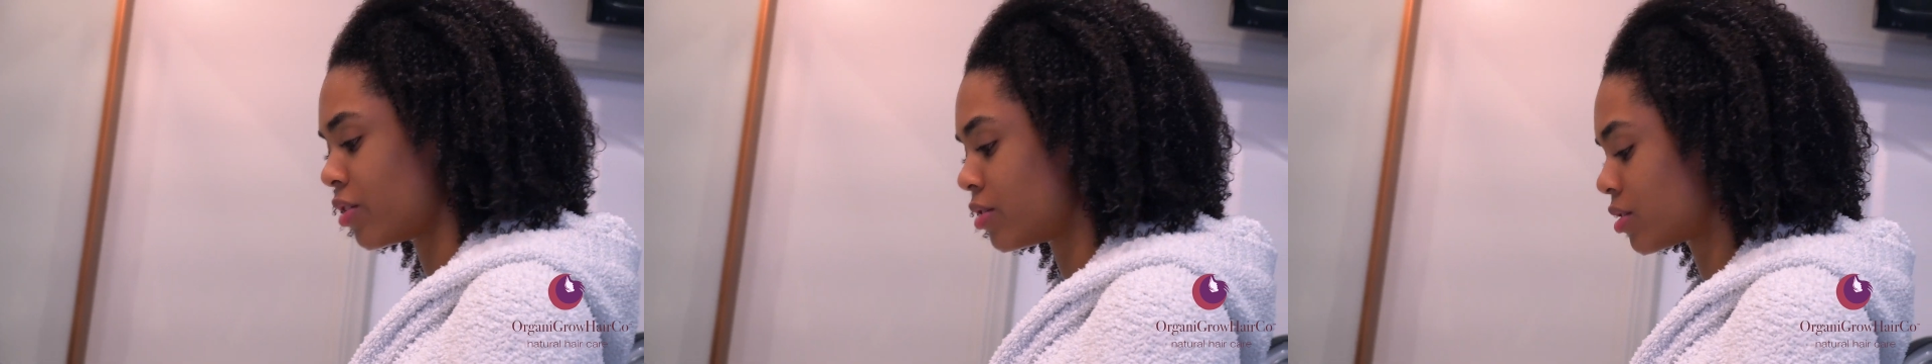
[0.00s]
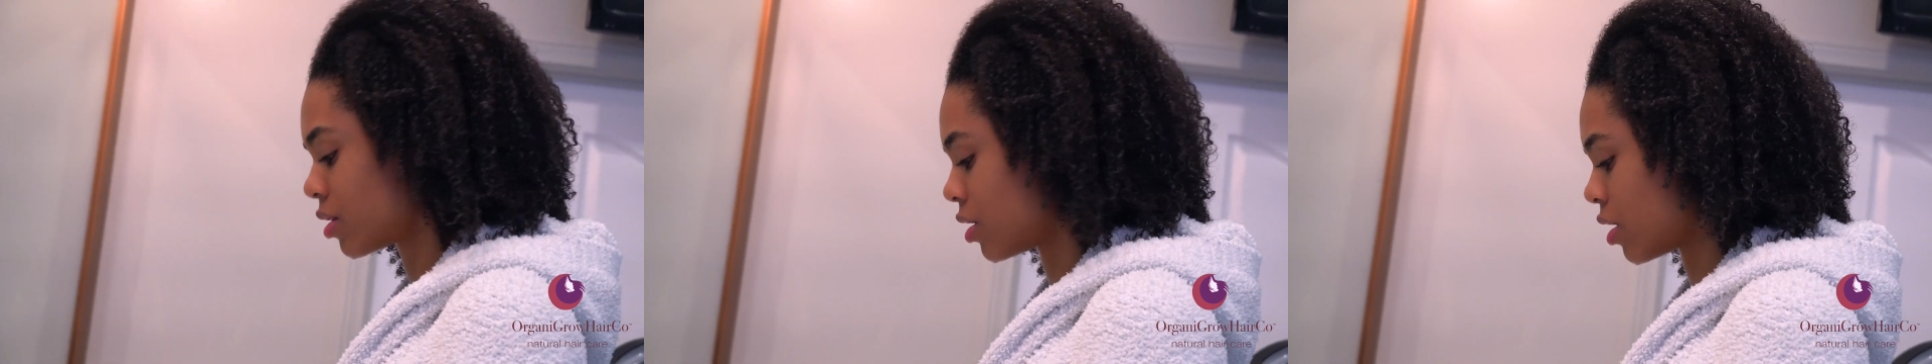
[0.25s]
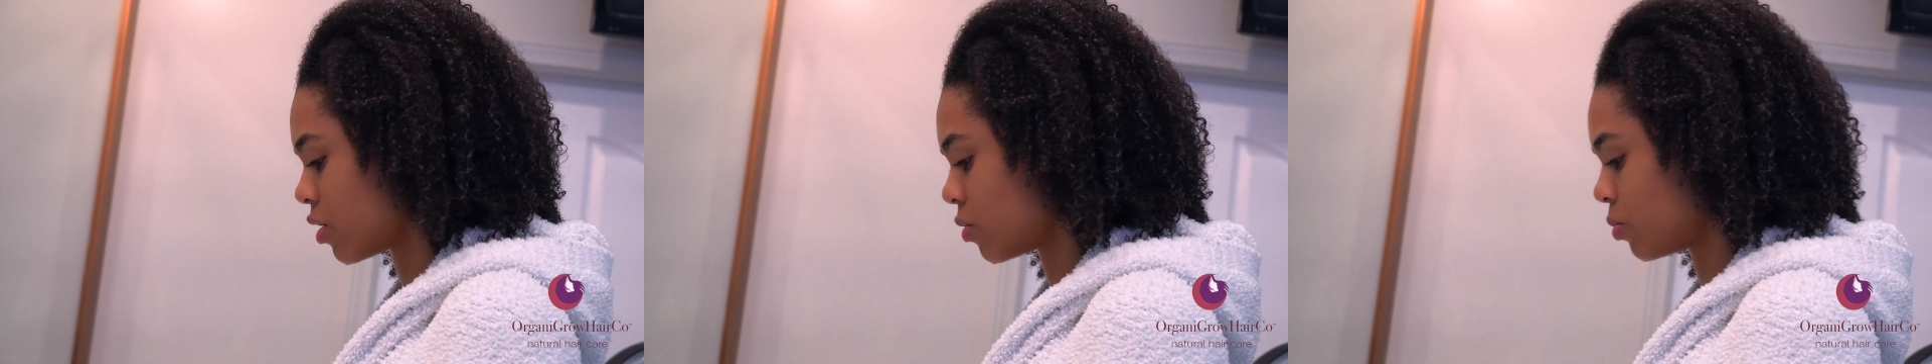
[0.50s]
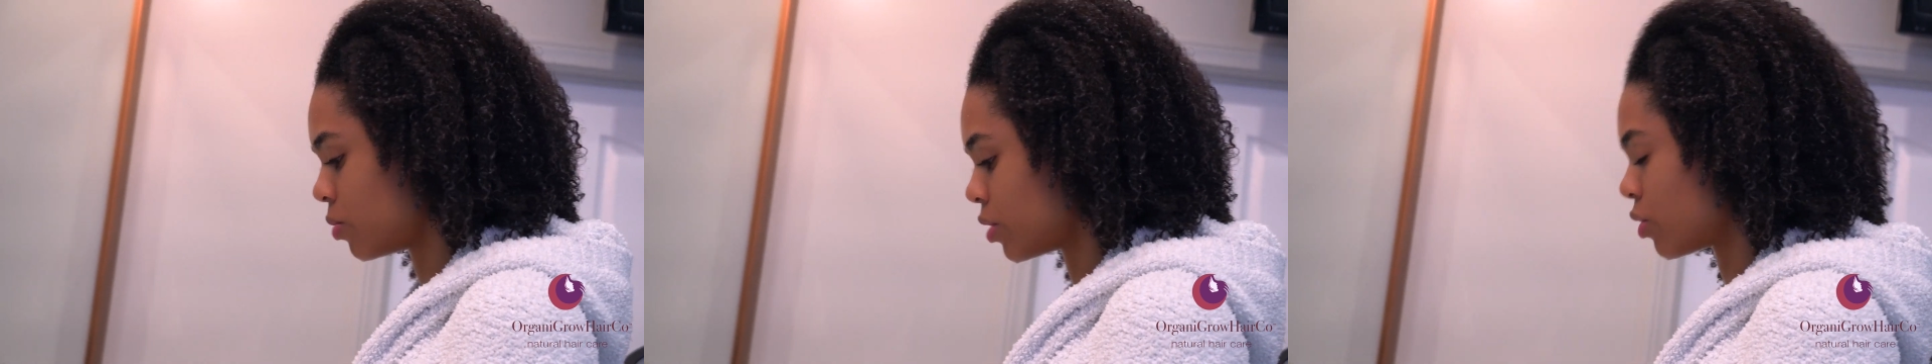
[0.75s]
It's gonna
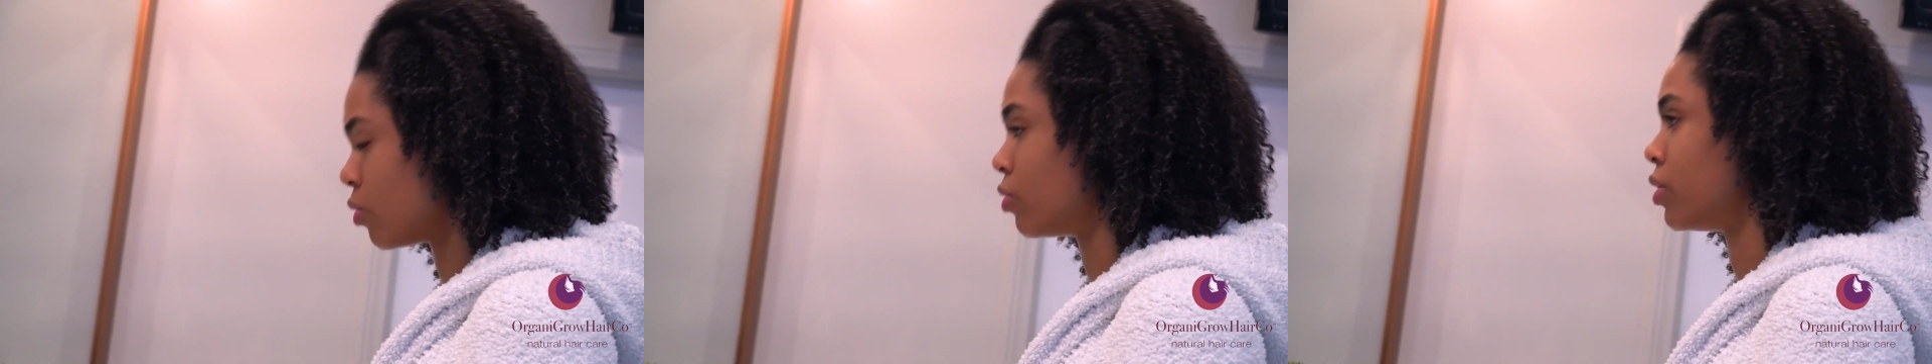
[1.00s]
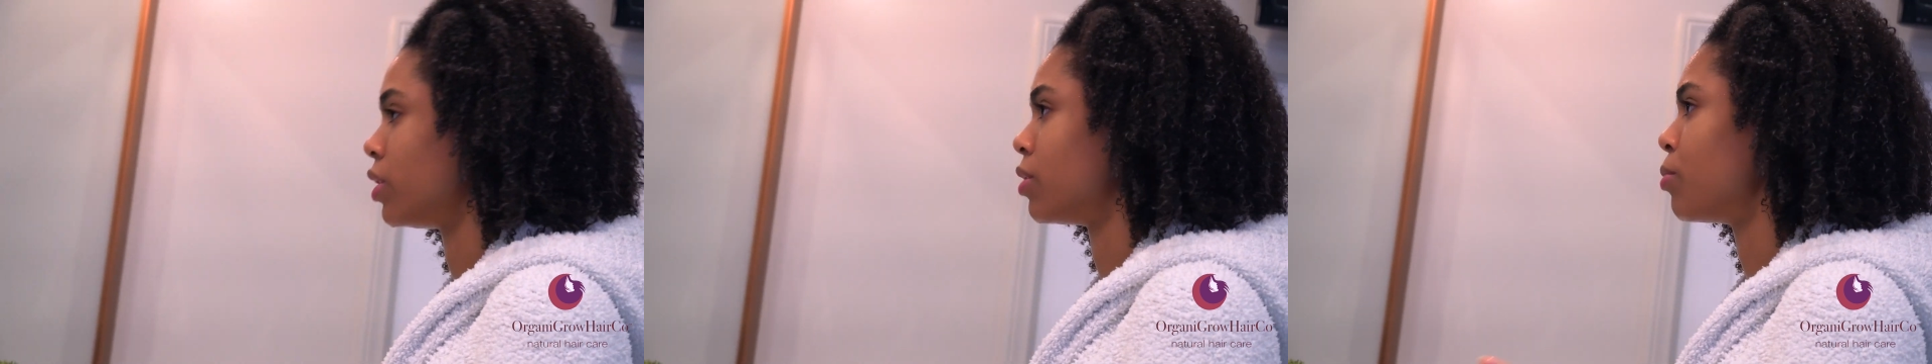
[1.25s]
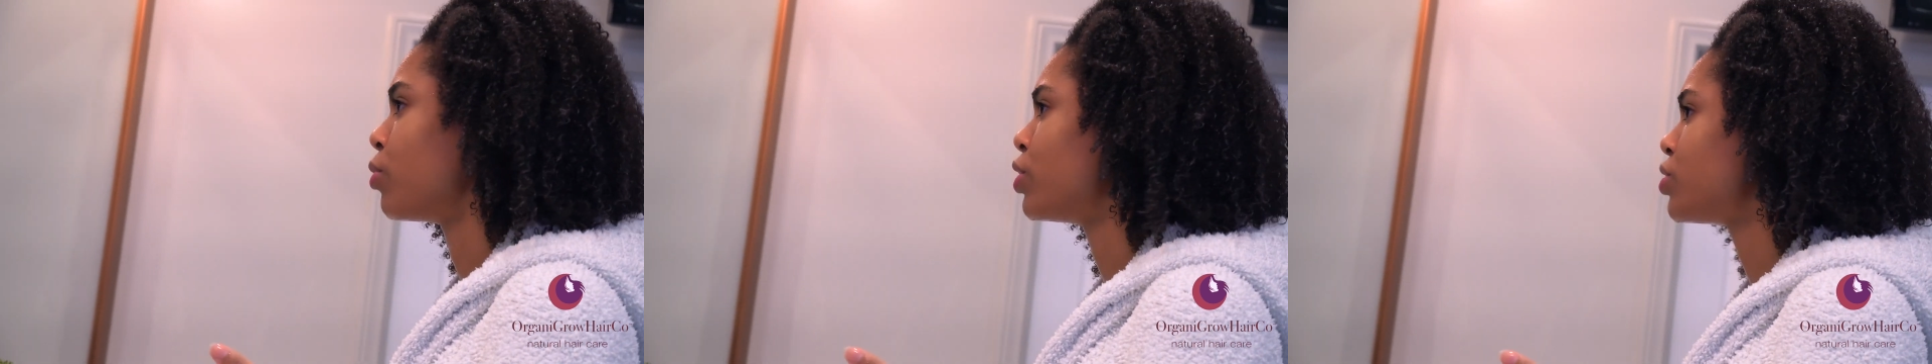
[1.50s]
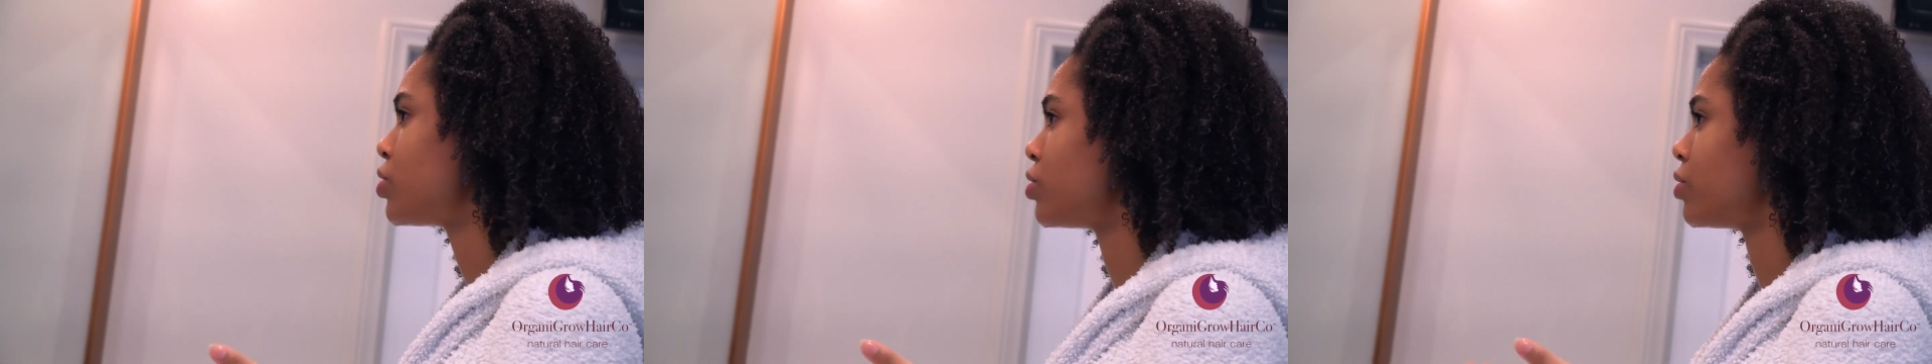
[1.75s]
help with holding the
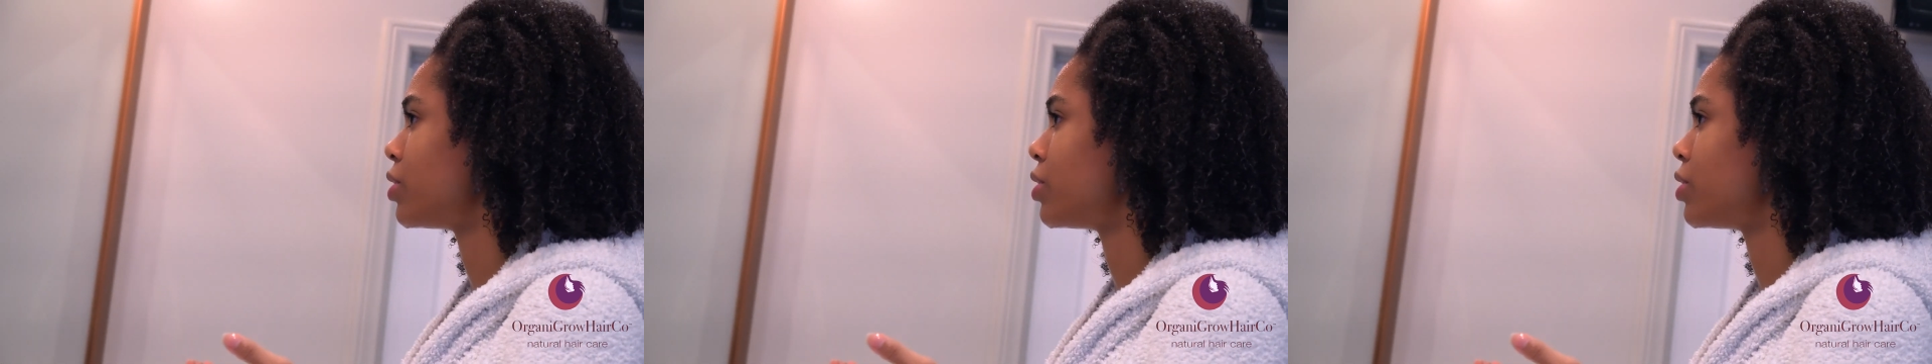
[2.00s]
moisture